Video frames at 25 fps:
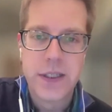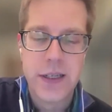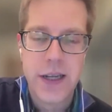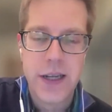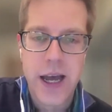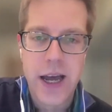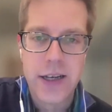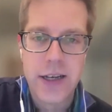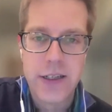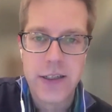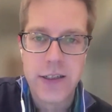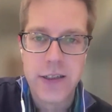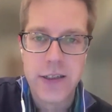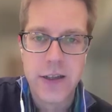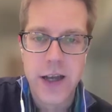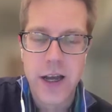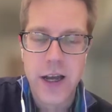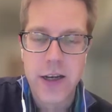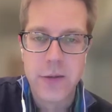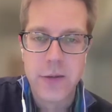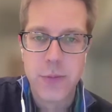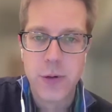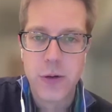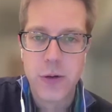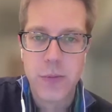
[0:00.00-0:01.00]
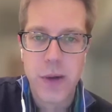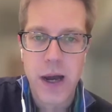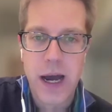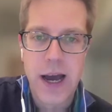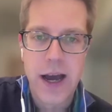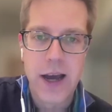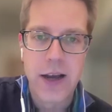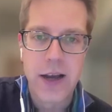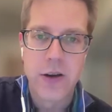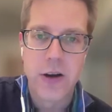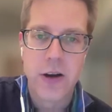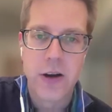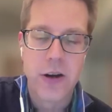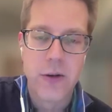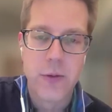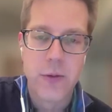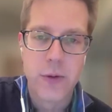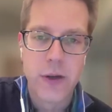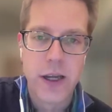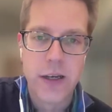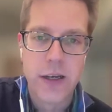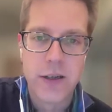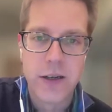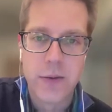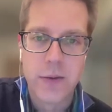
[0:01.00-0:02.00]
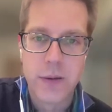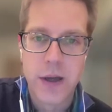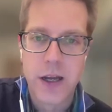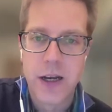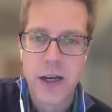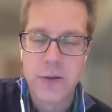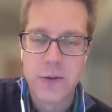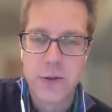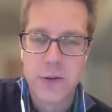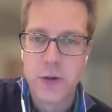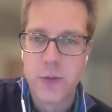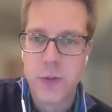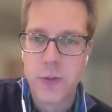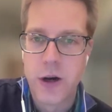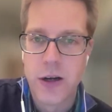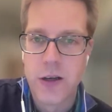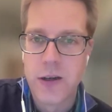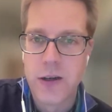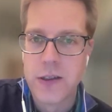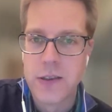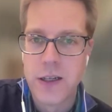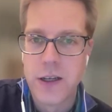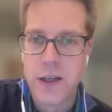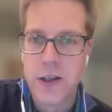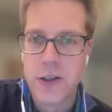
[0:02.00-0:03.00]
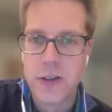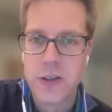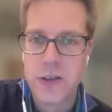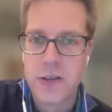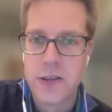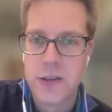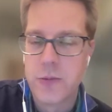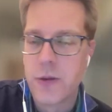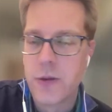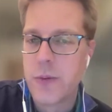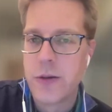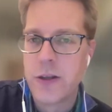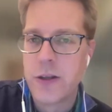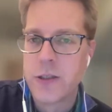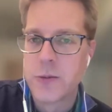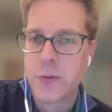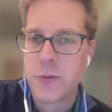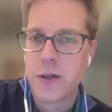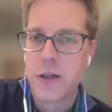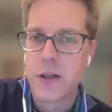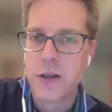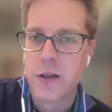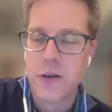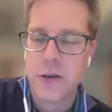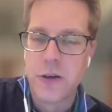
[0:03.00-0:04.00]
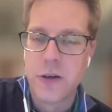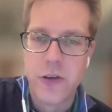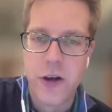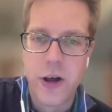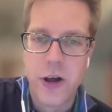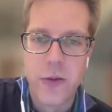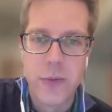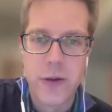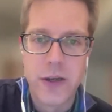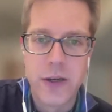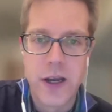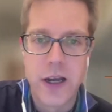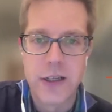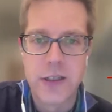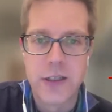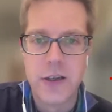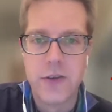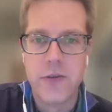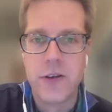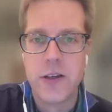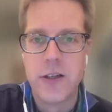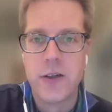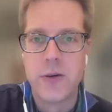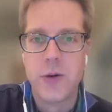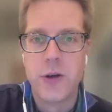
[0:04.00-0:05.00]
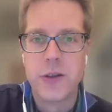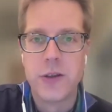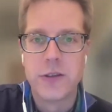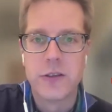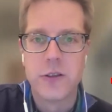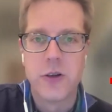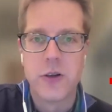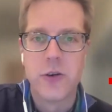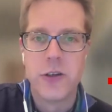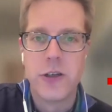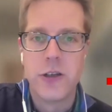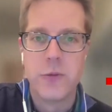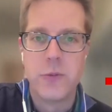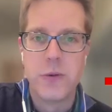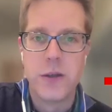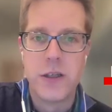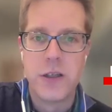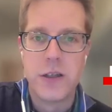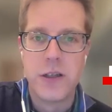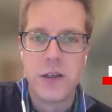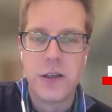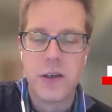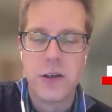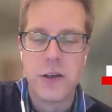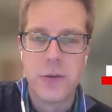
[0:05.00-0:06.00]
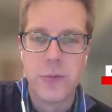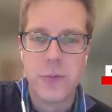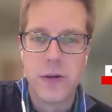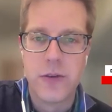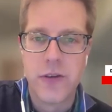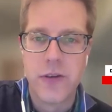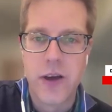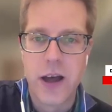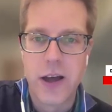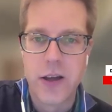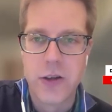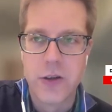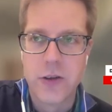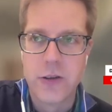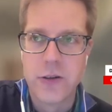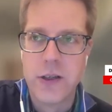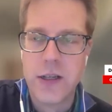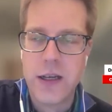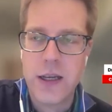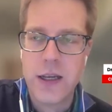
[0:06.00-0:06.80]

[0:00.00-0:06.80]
had to pull back, or we ended up getting some new market intelligence, and maybe this particular development activity wasn't going to be valued,